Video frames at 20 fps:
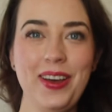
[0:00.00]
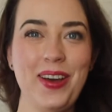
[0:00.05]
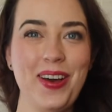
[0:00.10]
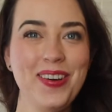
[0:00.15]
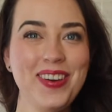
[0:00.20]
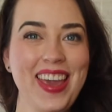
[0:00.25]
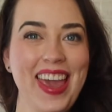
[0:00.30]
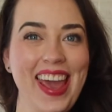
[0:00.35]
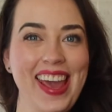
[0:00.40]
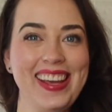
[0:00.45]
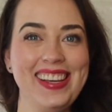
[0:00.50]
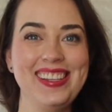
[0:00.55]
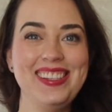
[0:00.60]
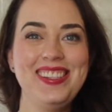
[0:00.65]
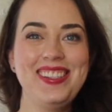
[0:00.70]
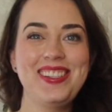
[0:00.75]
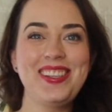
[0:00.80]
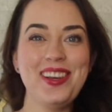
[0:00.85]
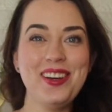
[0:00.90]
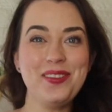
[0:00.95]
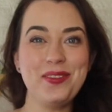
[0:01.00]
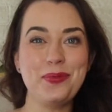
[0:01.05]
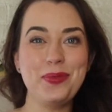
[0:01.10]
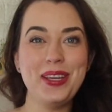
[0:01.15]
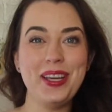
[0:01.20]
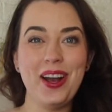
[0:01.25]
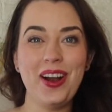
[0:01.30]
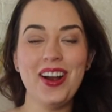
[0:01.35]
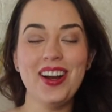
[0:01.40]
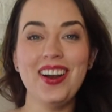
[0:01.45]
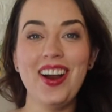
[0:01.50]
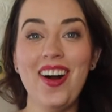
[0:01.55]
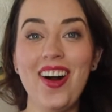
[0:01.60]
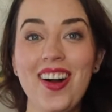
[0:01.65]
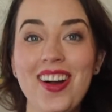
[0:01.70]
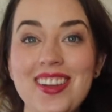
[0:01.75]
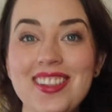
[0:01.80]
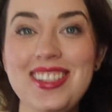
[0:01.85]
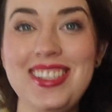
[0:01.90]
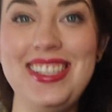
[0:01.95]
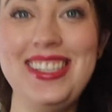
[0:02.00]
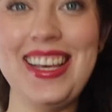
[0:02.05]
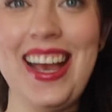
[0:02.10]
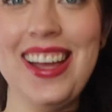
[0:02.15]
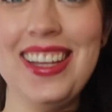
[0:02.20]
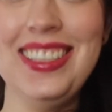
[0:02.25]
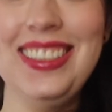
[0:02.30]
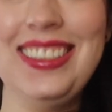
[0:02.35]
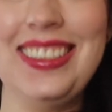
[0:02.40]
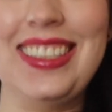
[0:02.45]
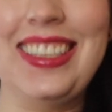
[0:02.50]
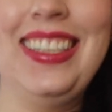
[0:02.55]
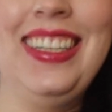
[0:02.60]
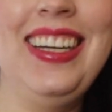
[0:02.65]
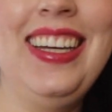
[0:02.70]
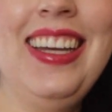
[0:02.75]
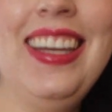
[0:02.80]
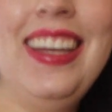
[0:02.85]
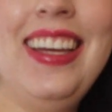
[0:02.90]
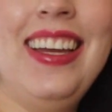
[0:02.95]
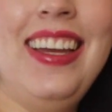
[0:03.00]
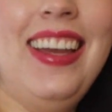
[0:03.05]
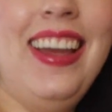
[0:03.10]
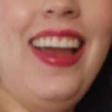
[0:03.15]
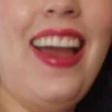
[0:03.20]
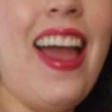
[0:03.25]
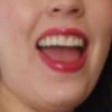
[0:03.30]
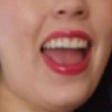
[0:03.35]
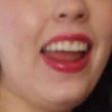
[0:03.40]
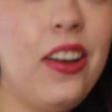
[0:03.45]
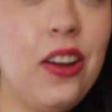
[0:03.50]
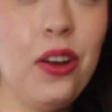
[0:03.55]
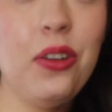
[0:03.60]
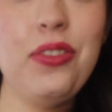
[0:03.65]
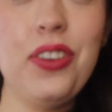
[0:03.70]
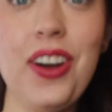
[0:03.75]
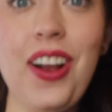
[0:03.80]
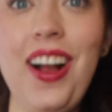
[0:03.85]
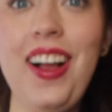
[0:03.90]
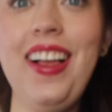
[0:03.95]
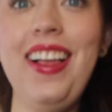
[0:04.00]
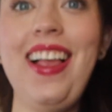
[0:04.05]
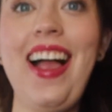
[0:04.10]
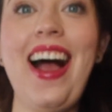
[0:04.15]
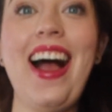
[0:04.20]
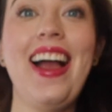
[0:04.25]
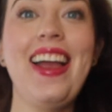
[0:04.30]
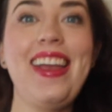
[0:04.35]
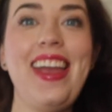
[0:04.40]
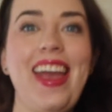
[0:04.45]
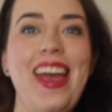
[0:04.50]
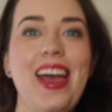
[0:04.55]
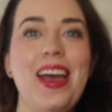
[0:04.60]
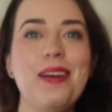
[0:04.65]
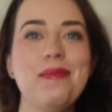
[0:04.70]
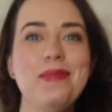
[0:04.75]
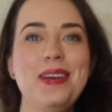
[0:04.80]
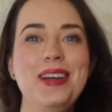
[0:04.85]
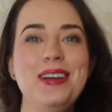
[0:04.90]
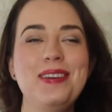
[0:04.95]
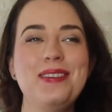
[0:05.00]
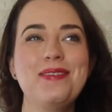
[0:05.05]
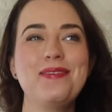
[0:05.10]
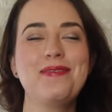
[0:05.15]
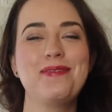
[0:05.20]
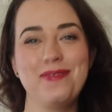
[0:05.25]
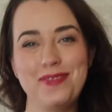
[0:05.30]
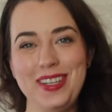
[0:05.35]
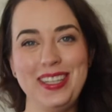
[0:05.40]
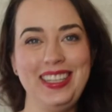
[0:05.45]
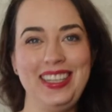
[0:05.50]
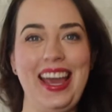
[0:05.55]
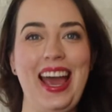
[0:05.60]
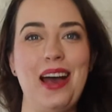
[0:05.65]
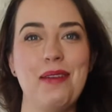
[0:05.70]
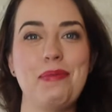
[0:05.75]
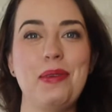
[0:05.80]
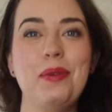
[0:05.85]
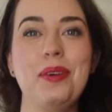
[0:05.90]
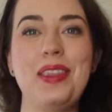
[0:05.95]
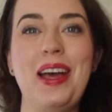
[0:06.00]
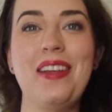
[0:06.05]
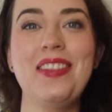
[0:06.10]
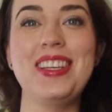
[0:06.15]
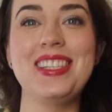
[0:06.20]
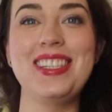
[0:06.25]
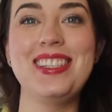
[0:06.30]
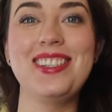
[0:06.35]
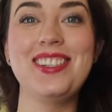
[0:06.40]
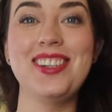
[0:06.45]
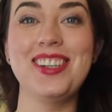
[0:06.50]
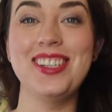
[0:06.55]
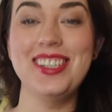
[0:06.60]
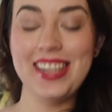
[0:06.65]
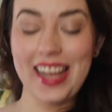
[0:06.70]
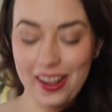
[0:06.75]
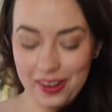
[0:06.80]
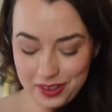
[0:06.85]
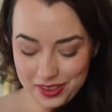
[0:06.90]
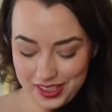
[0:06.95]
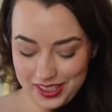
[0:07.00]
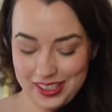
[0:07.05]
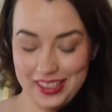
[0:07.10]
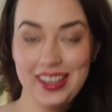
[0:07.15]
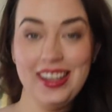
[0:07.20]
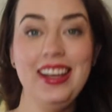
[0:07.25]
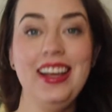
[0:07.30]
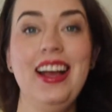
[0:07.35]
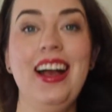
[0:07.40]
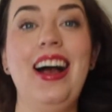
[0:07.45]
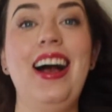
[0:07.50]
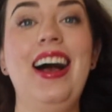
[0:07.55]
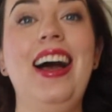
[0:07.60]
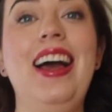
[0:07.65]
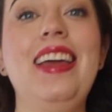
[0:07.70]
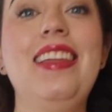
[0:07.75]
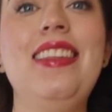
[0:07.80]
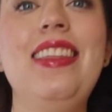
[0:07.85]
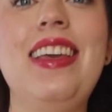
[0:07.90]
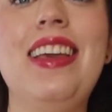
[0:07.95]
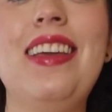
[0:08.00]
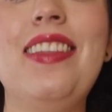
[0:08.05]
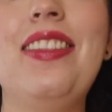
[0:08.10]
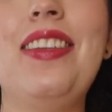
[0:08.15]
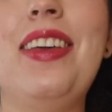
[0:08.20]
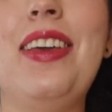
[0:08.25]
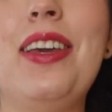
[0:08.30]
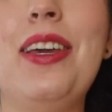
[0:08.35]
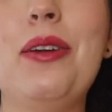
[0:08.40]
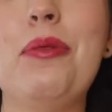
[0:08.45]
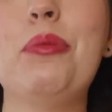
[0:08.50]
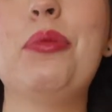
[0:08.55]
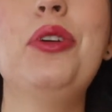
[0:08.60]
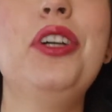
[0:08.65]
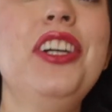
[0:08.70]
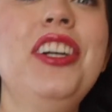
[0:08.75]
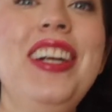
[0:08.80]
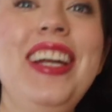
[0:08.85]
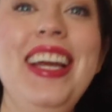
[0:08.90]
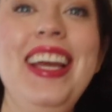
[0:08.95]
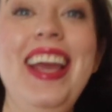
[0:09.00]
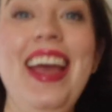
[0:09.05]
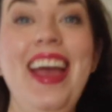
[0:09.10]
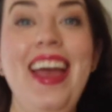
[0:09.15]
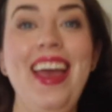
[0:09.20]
Okay, so we are all done. And overall, I am really happy with how this has turned out. I think the embroidery